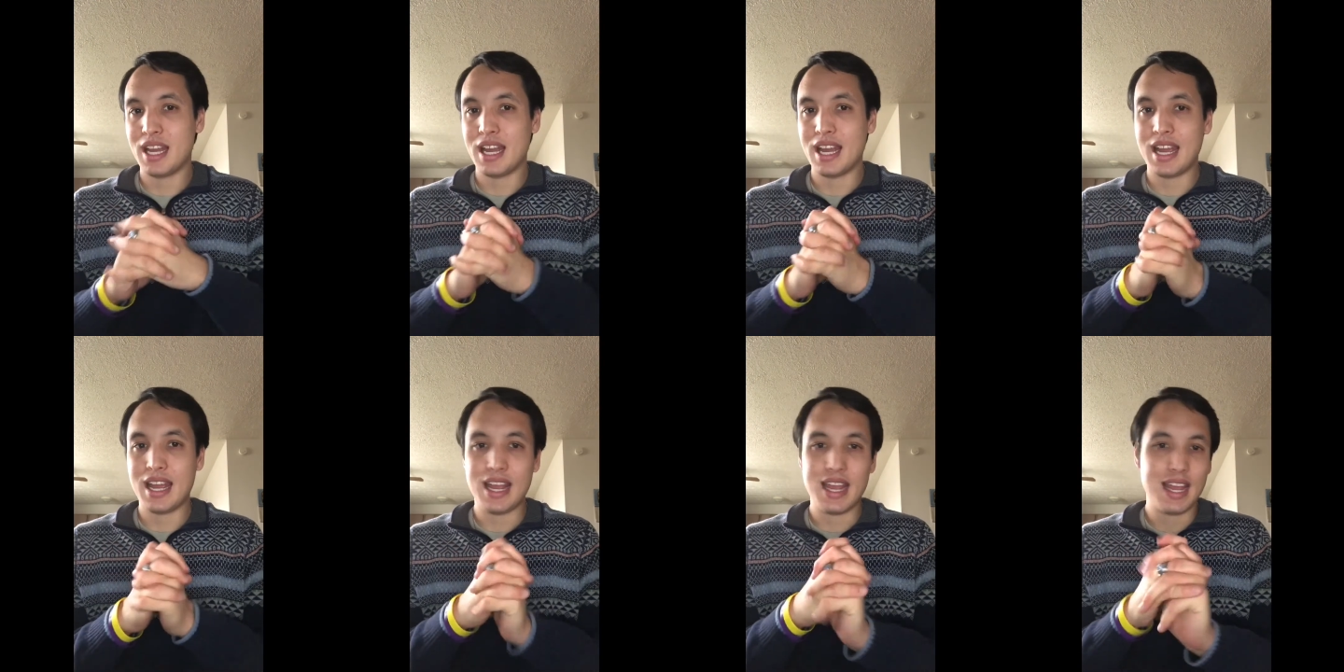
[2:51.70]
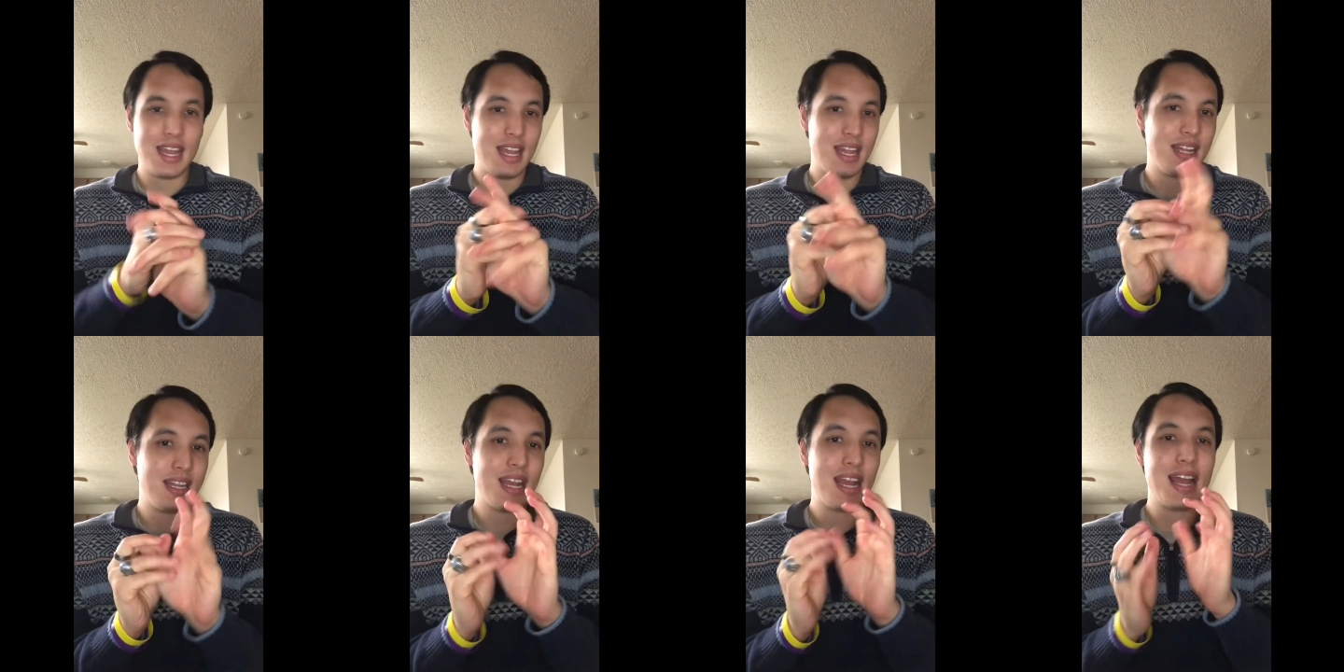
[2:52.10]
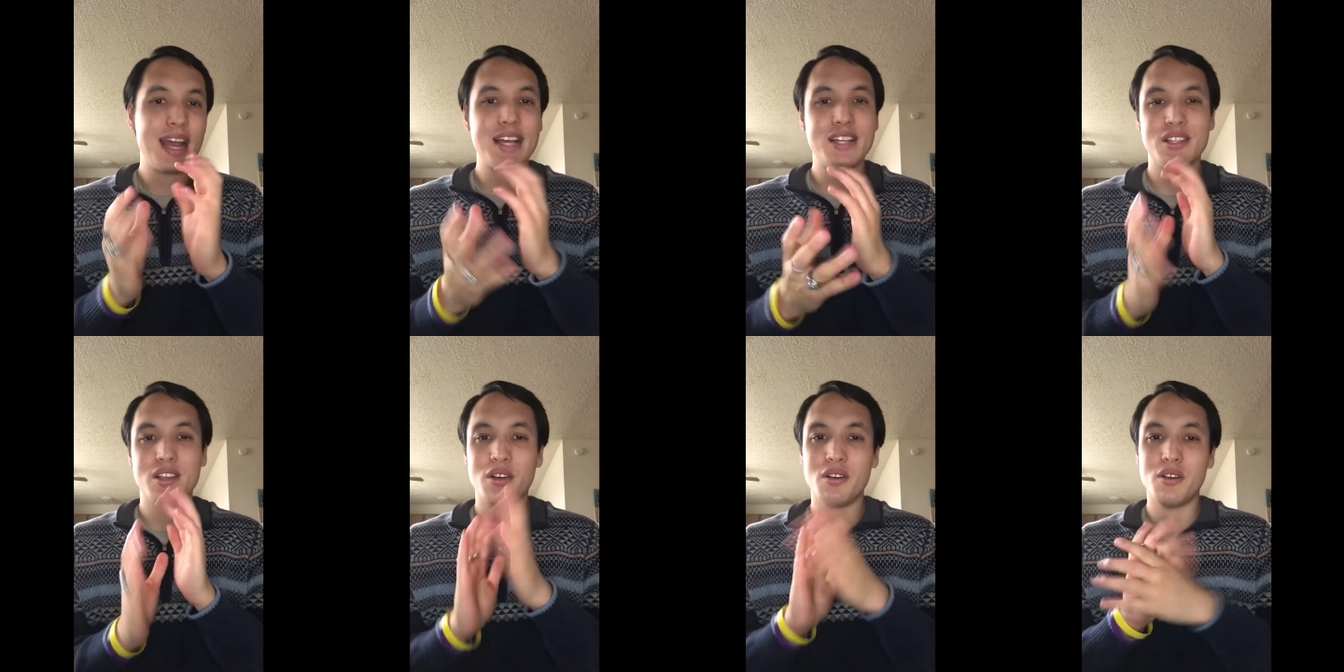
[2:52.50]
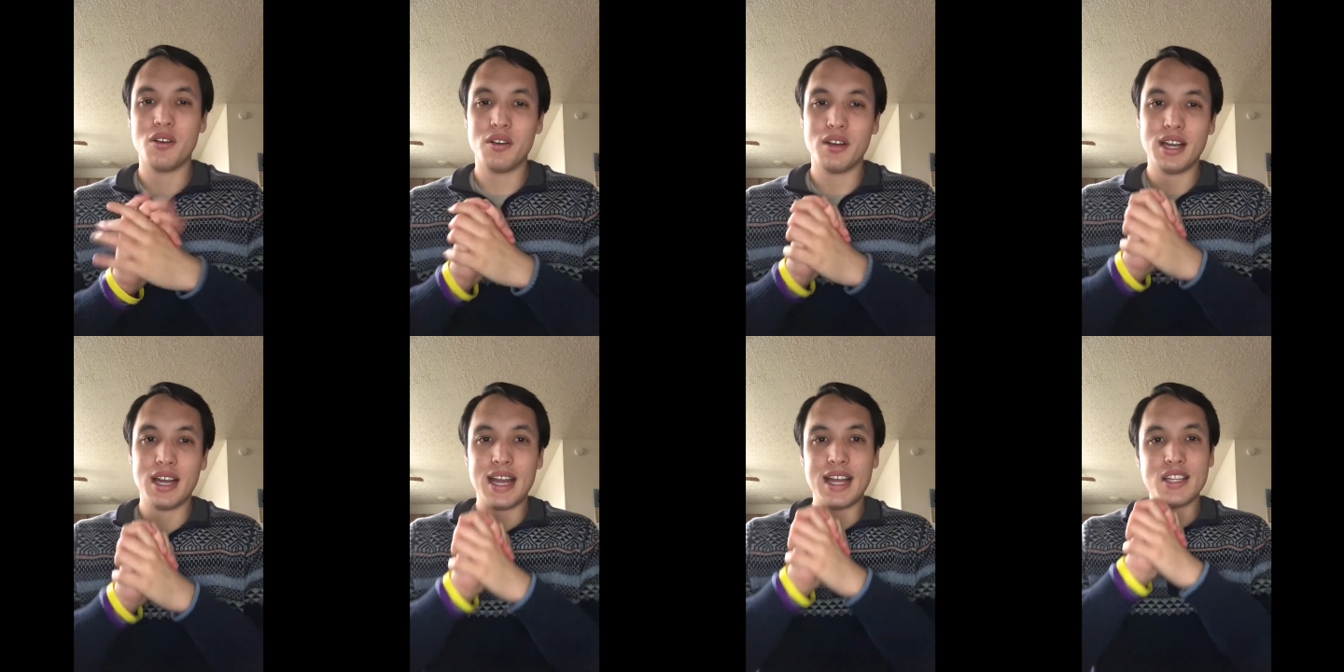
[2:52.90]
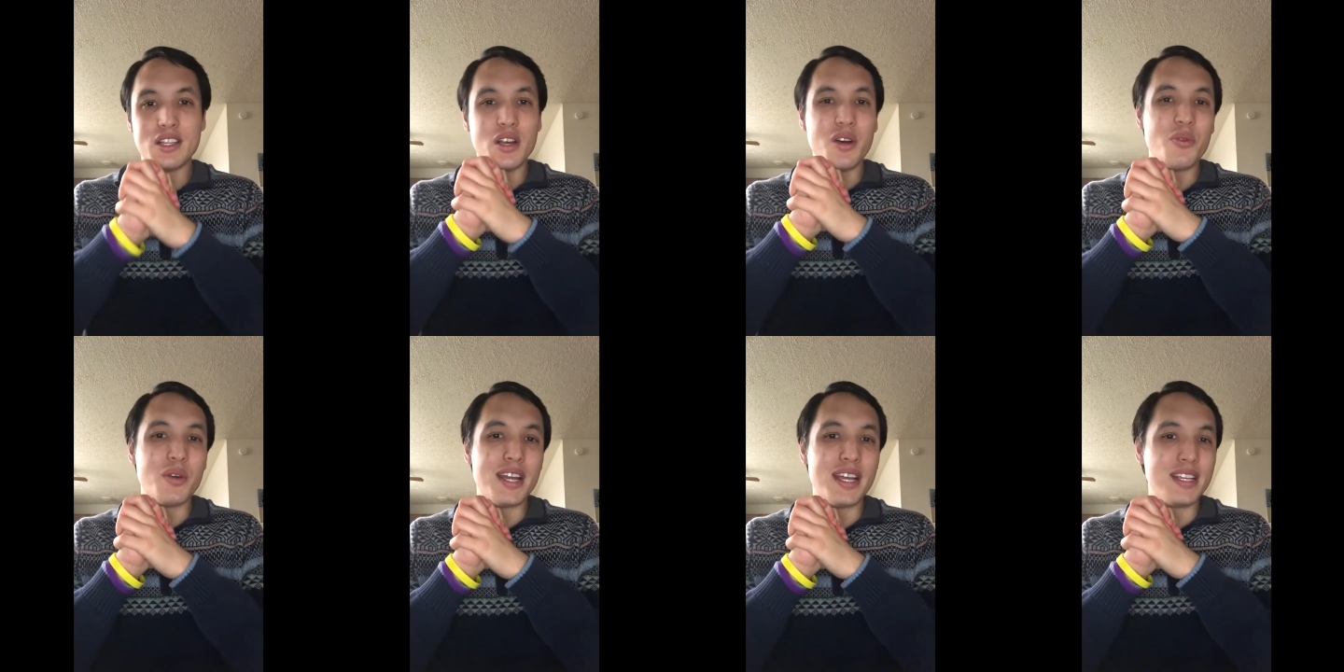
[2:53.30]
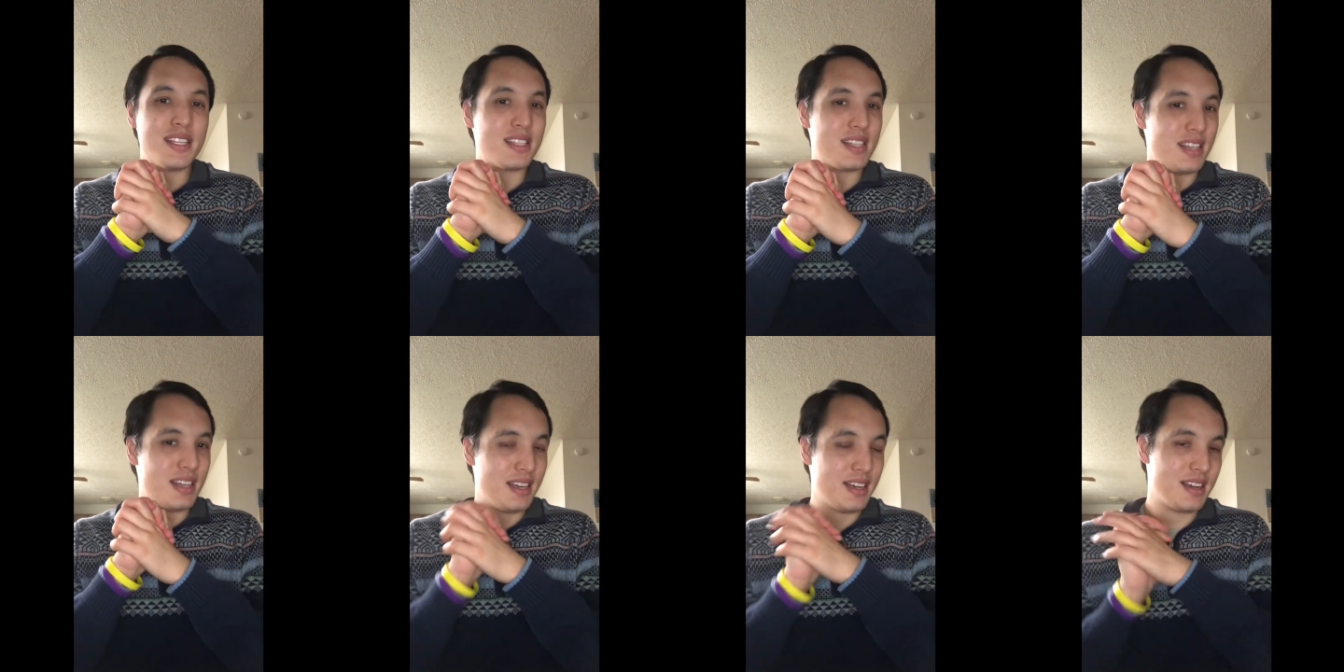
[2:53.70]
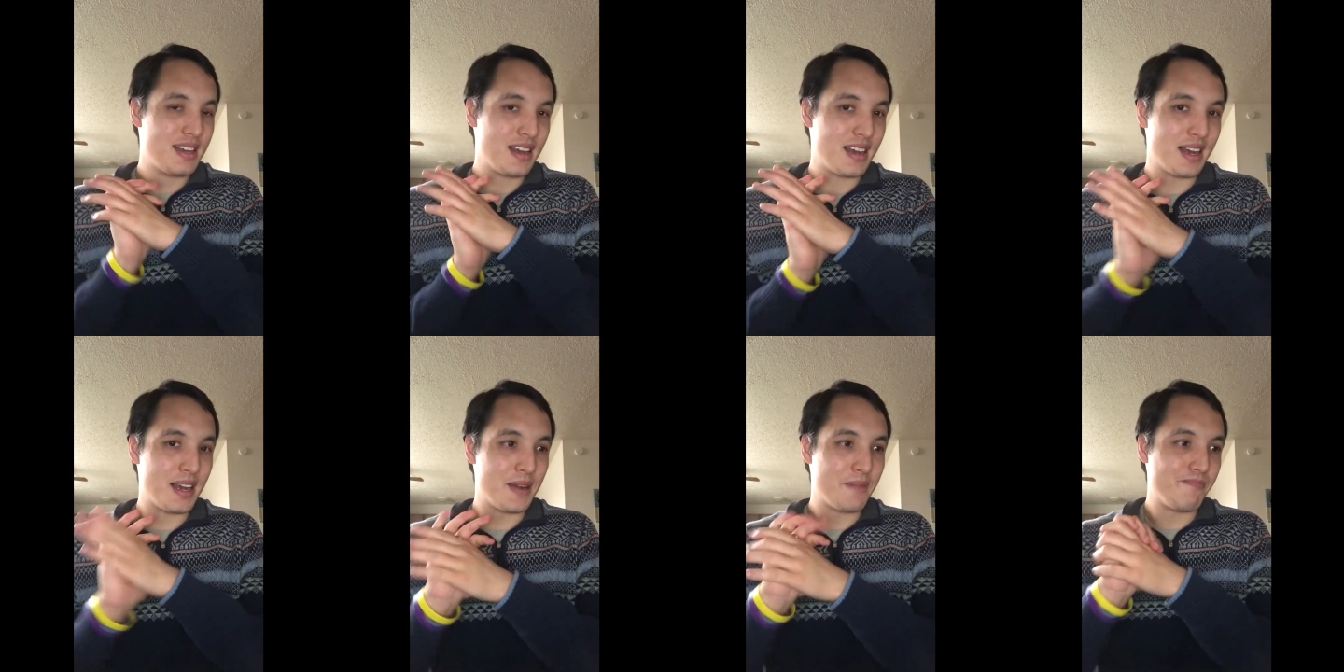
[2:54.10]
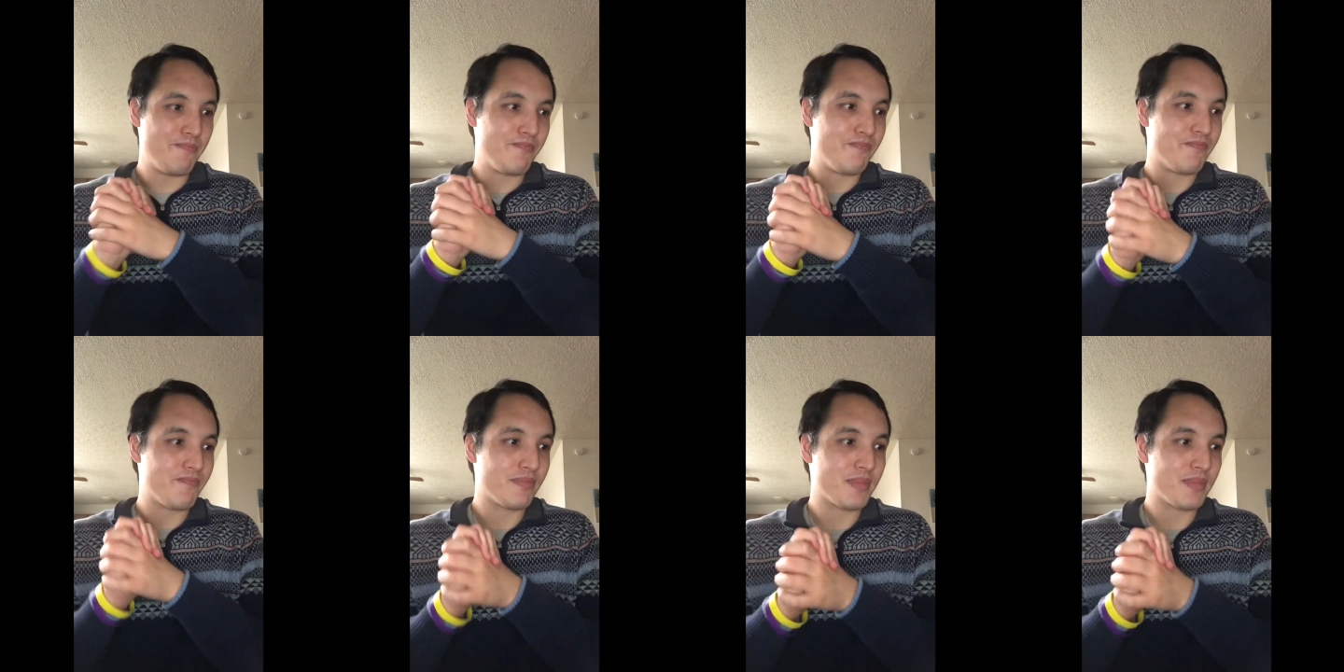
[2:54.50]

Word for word: And as as always, um,